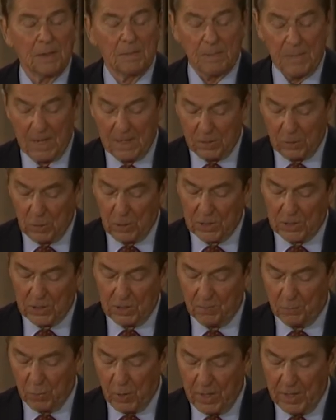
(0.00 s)
My thoughts
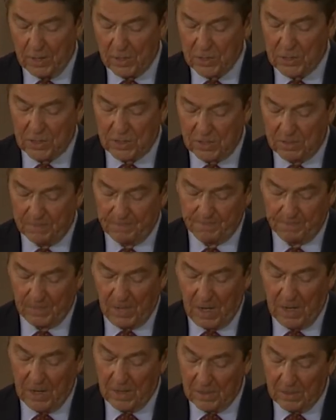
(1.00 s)
and prayers
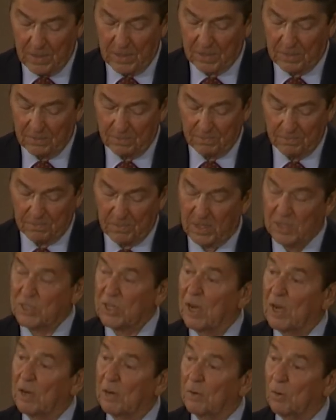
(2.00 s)
are,
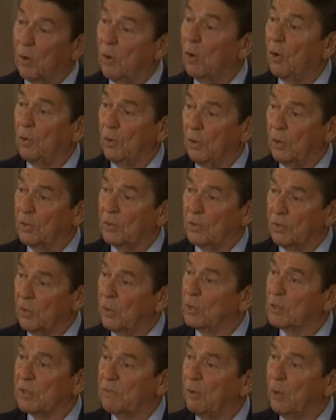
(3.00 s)
as are all
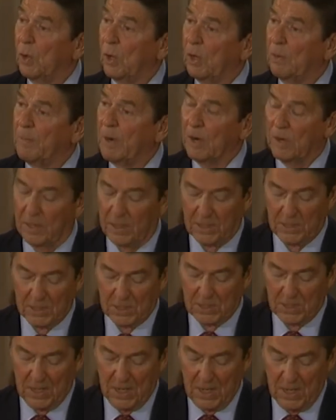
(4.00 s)
those of all
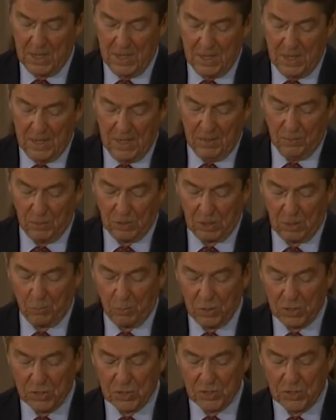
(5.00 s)
Americans, with the
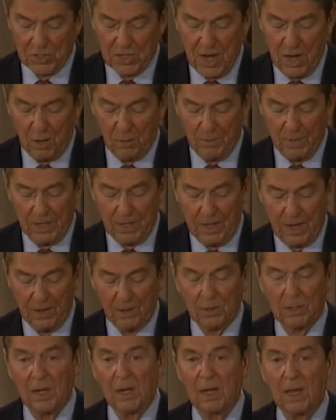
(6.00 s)
prisoners now being
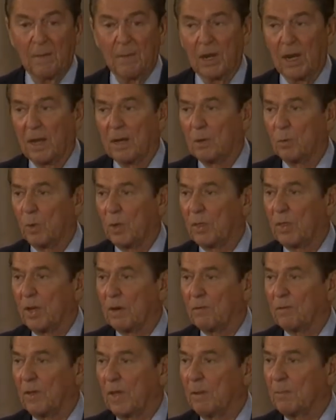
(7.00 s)
held in Lebanon and with
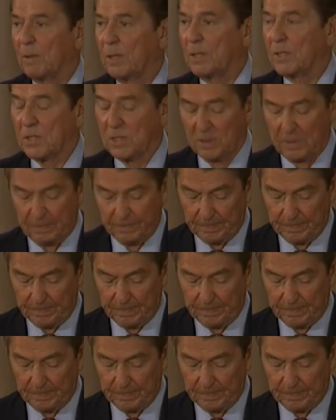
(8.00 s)
their families.